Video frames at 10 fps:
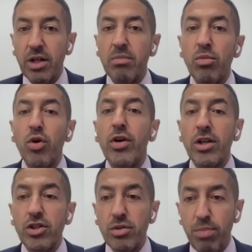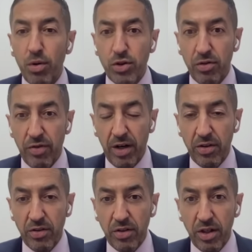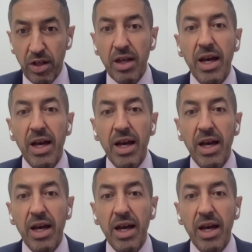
sudden are more exposed to the virus